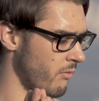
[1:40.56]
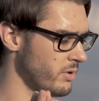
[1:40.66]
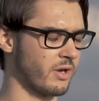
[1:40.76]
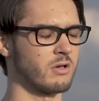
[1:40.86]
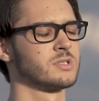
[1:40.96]

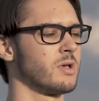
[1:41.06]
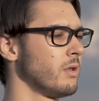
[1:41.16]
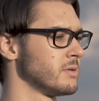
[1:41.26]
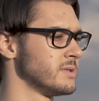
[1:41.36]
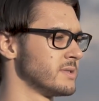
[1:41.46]
only the
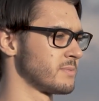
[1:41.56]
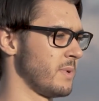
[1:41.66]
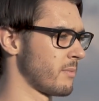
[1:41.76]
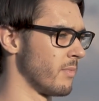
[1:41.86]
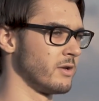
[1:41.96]
consultants
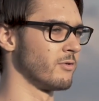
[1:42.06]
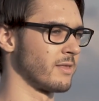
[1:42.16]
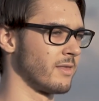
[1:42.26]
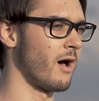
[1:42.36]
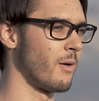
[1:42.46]
make money
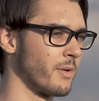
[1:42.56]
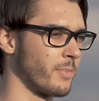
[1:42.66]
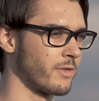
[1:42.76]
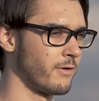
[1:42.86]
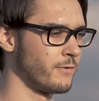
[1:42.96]
right now.
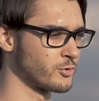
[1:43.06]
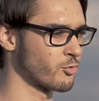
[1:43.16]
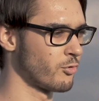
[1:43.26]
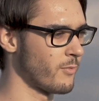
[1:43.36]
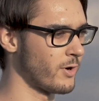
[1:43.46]
But if you
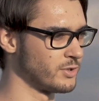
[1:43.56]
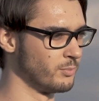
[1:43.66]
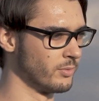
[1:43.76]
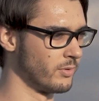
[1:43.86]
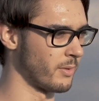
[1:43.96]
truly want
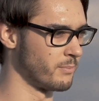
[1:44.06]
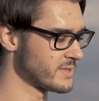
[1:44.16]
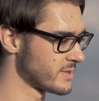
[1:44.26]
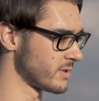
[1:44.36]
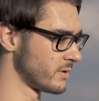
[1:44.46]
to build a
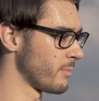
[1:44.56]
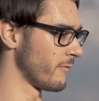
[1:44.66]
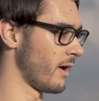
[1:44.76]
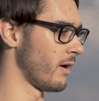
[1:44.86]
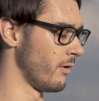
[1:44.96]
business on top
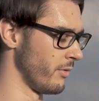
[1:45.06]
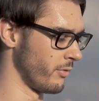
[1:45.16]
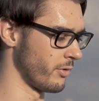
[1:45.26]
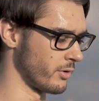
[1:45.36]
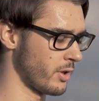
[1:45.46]
of
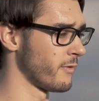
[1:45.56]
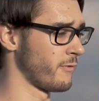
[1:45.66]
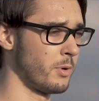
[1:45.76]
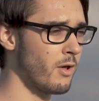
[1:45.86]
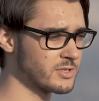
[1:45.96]

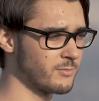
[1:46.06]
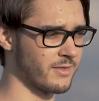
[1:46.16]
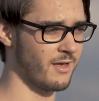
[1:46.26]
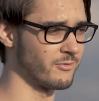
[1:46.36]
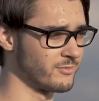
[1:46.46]
a blockchain
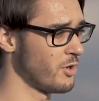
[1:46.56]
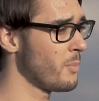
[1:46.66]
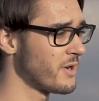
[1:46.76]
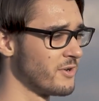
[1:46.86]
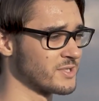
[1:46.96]
right now,
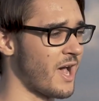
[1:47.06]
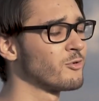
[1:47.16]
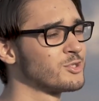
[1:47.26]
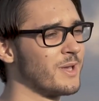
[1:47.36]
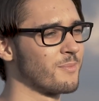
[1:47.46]
nobody knows
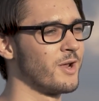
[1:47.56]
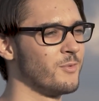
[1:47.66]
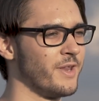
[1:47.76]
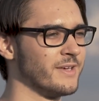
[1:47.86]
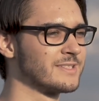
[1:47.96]
how to make
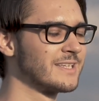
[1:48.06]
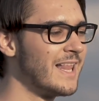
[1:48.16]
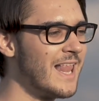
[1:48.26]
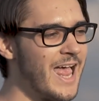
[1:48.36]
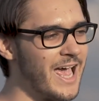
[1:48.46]
money with it.
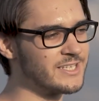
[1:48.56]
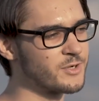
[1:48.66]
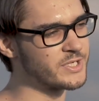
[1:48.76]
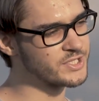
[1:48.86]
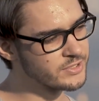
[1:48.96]
And
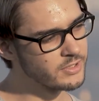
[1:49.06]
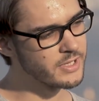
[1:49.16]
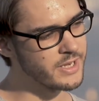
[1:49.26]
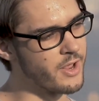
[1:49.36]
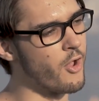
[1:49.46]
so we're
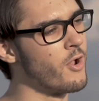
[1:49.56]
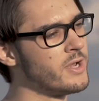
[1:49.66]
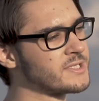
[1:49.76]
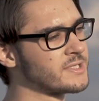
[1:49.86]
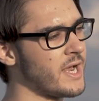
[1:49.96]
still in the
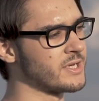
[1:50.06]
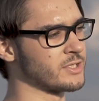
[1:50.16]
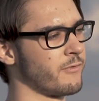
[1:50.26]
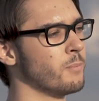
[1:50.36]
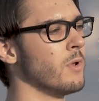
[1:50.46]
early
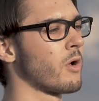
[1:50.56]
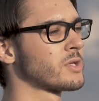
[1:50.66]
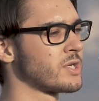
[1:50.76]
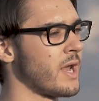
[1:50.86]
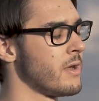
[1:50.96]
stages of
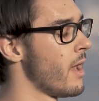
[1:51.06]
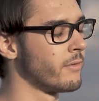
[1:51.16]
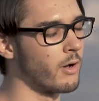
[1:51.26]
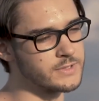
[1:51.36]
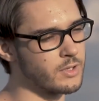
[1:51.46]
blockchain
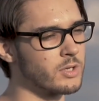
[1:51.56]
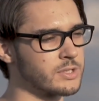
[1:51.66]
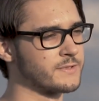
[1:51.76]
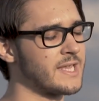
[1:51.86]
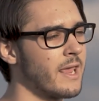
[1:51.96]
and obviously
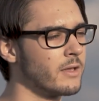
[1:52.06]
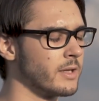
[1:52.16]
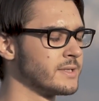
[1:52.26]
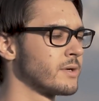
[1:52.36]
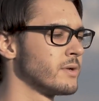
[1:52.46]
also of
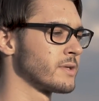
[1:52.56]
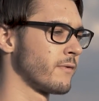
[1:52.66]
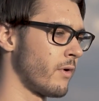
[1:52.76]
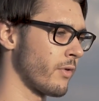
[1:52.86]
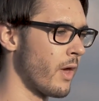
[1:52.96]
Tangle and so on and
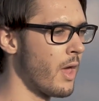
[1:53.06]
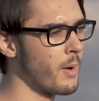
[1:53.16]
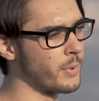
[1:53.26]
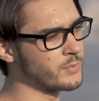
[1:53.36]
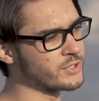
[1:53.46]
so forth.
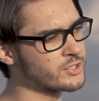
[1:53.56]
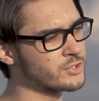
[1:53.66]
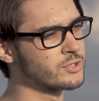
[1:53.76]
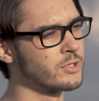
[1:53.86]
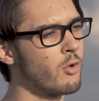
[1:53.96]
But we're
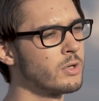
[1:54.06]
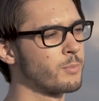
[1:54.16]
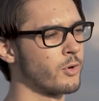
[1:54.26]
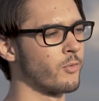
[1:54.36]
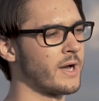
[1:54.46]

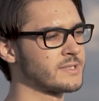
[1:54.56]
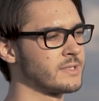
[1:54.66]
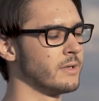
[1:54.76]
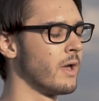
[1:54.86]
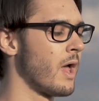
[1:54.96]
slowly
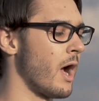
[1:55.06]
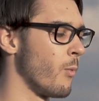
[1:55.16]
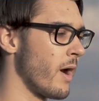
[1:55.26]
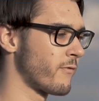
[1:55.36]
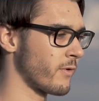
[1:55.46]
progressing
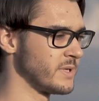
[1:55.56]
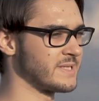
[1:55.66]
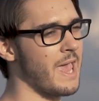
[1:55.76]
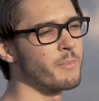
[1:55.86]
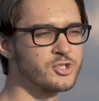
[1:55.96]
away from
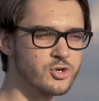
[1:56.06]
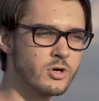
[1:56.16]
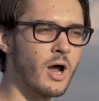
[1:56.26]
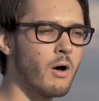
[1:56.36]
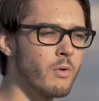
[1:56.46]
this
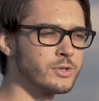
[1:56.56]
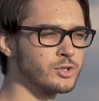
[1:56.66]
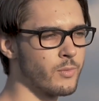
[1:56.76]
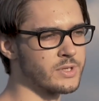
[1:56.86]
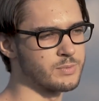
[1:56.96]
amateur hour
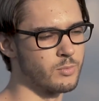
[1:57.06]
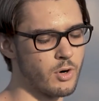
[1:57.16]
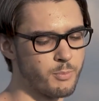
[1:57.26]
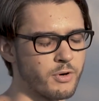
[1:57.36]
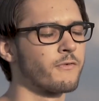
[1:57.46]
towards
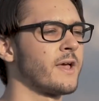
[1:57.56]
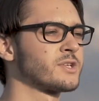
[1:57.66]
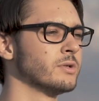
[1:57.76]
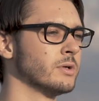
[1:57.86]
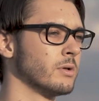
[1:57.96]
more
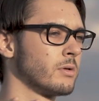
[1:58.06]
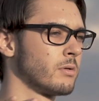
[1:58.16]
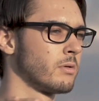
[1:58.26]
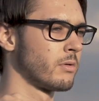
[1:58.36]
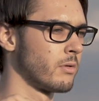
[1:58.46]
professional
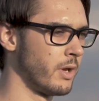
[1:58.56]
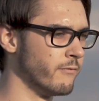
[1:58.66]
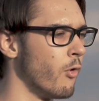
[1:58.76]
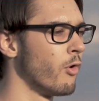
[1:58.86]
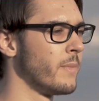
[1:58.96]

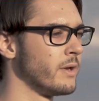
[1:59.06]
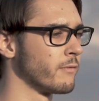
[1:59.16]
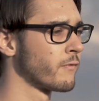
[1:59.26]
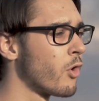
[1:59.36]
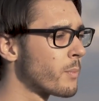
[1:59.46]

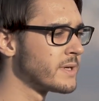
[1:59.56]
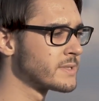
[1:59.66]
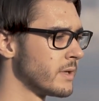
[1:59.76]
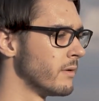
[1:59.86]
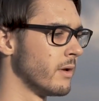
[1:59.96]
involvement of
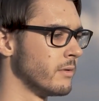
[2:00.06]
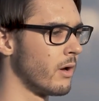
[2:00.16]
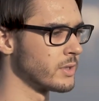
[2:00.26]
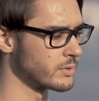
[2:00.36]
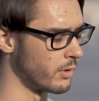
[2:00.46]
corporates
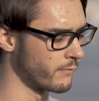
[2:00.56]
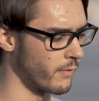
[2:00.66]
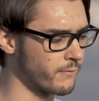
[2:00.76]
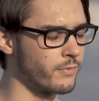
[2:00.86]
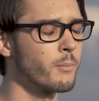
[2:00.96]
and also
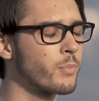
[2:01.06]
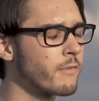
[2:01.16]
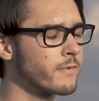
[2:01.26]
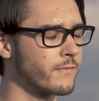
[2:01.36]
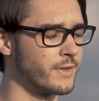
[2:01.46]
of
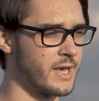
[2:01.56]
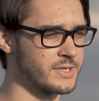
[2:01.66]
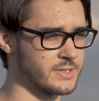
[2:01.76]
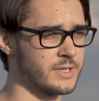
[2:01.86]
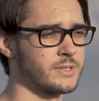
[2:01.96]
non-profit
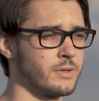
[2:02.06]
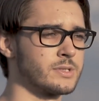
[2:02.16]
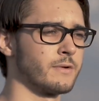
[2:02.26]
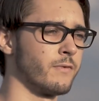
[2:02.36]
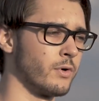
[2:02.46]
foundations and so on
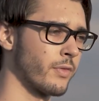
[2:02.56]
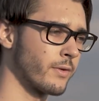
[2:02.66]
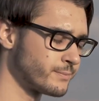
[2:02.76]
and so forth.